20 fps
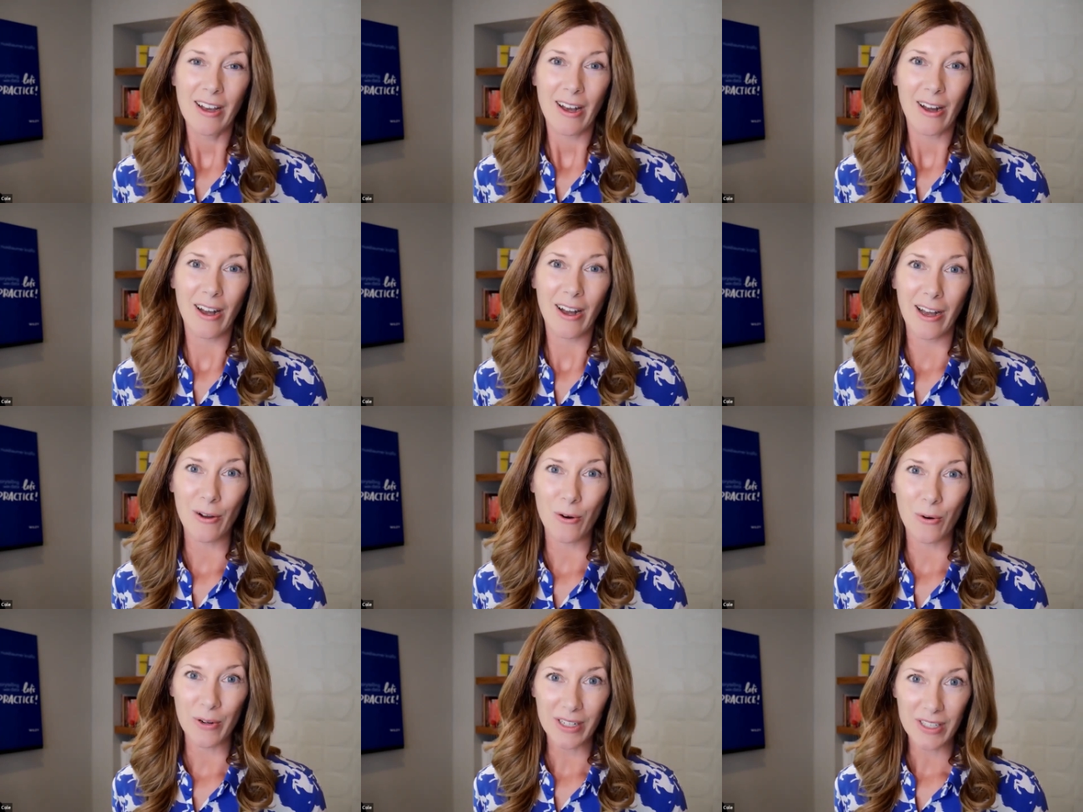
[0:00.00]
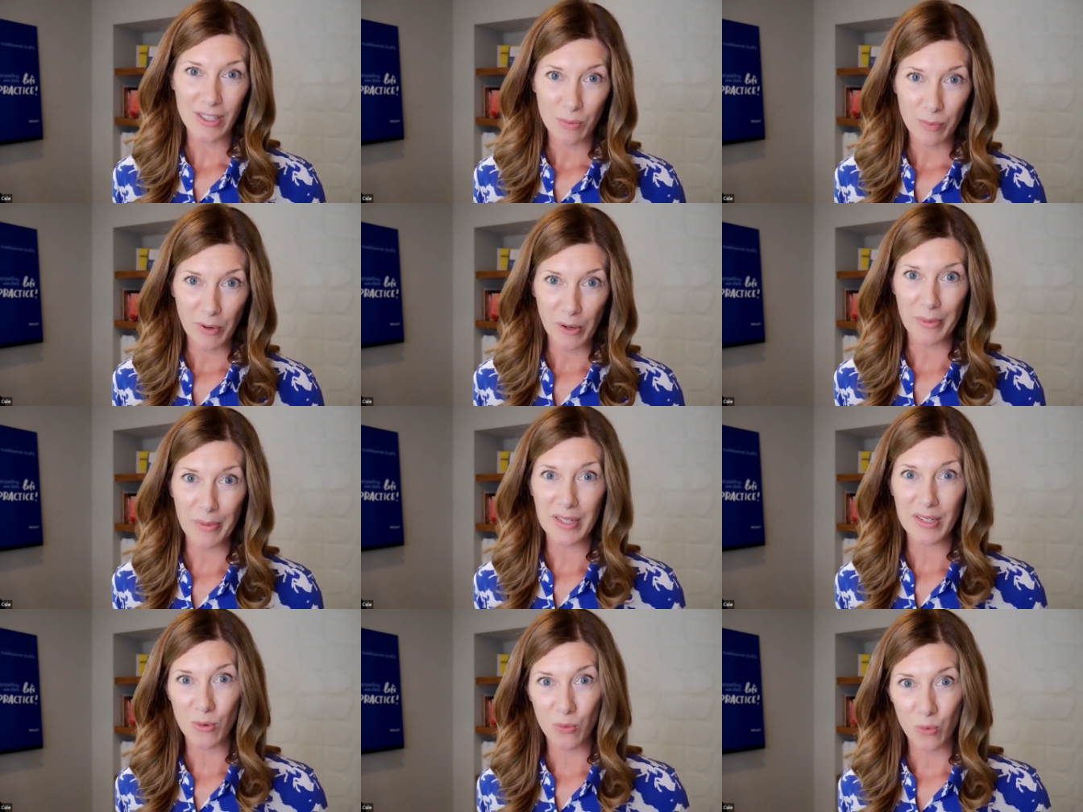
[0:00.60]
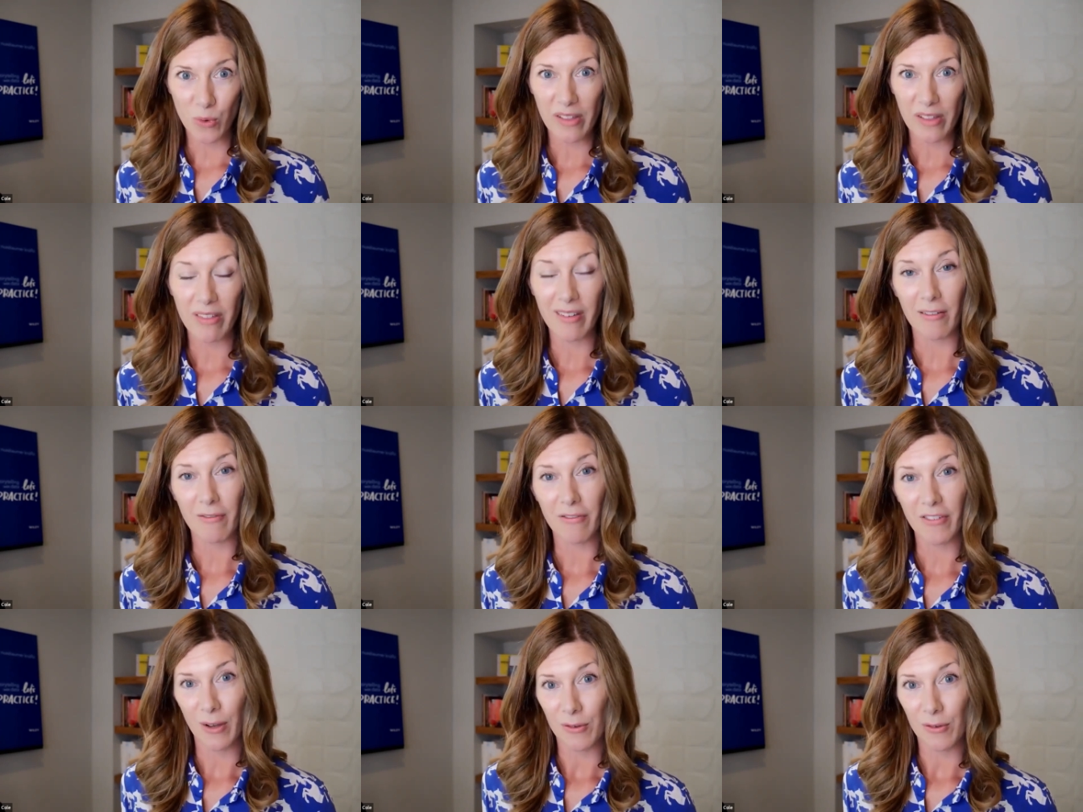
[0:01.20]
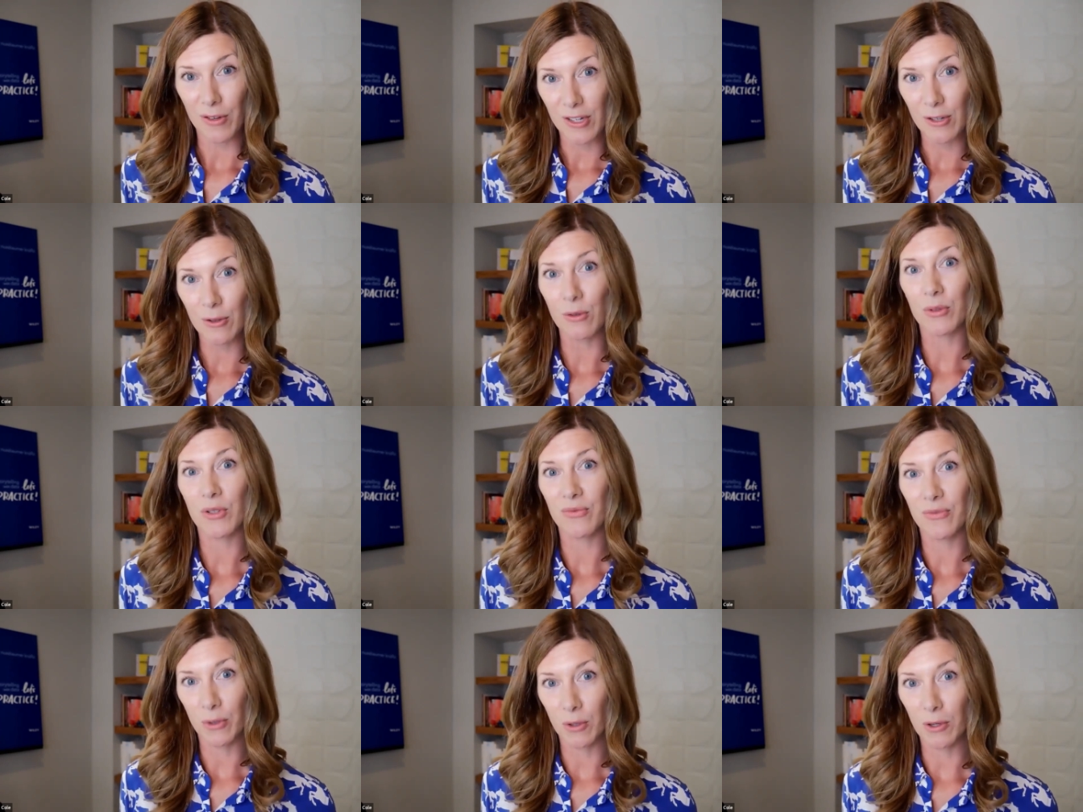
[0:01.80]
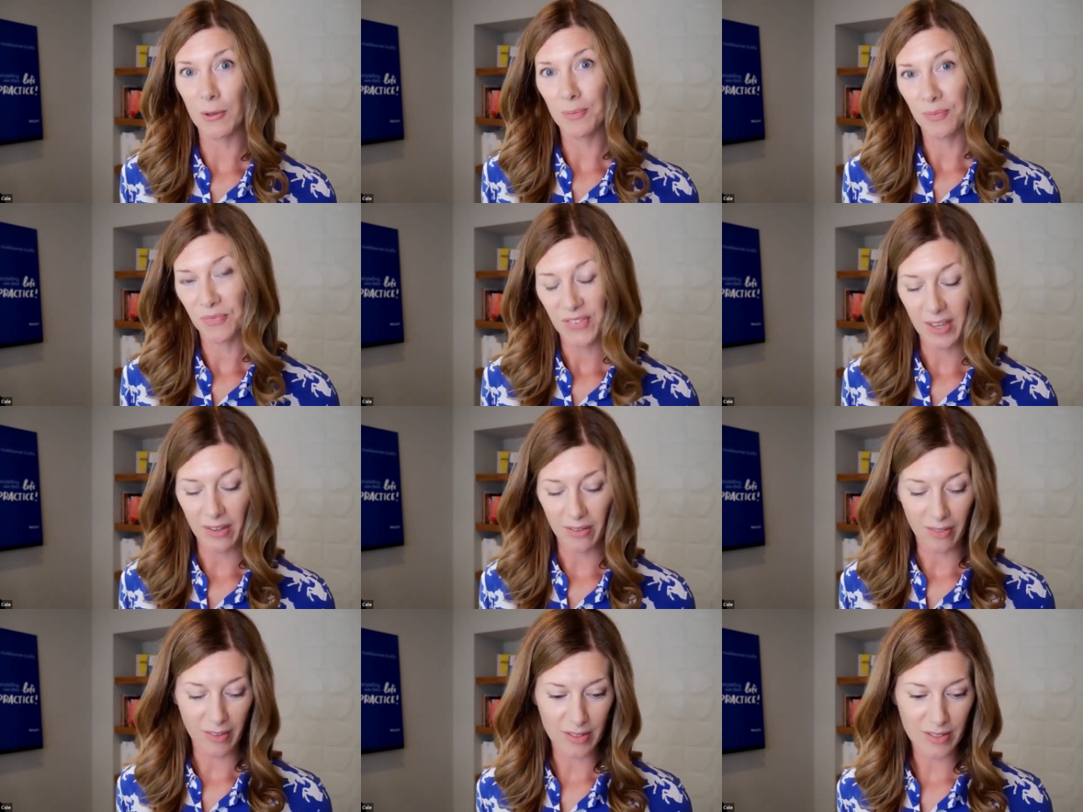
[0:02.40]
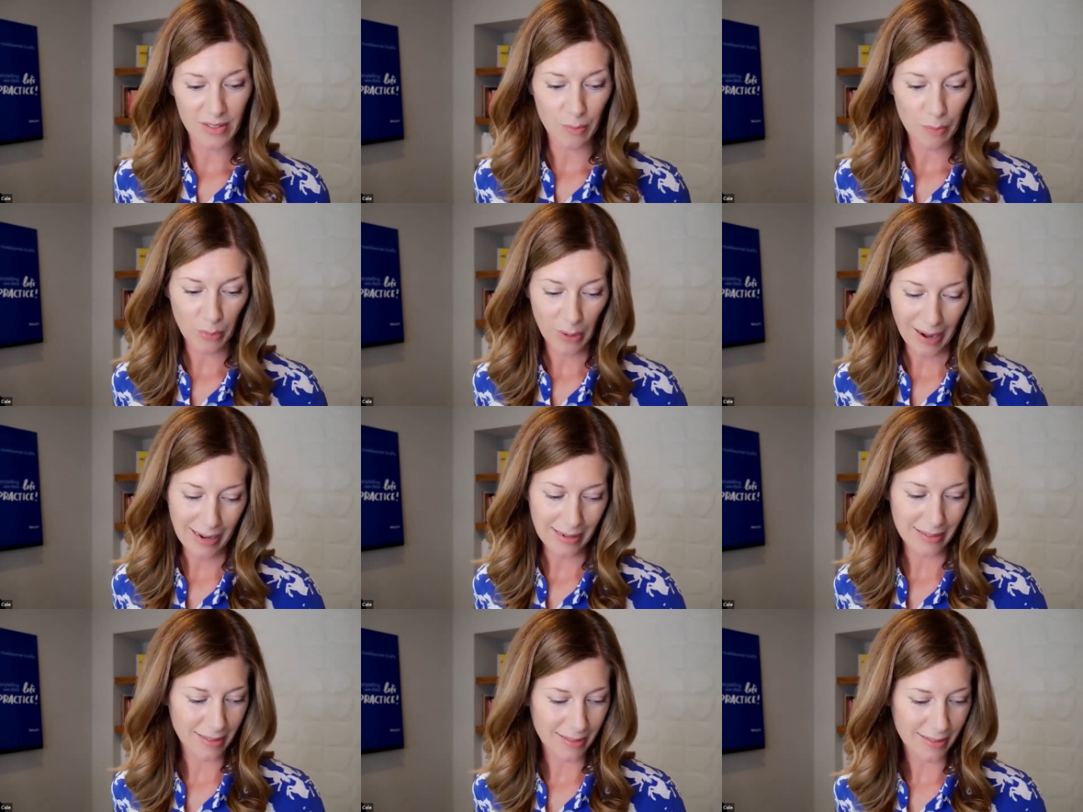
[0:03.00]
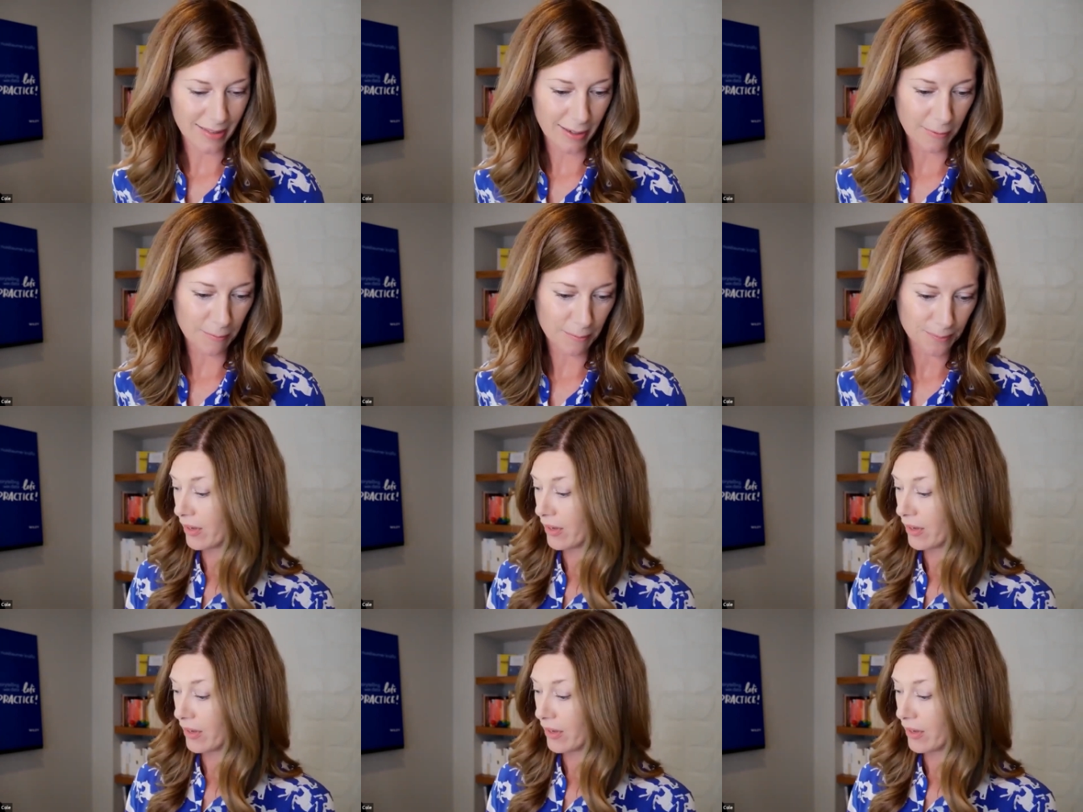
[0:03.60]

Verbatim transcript: Uh, or experimented with and found useful in this practicing.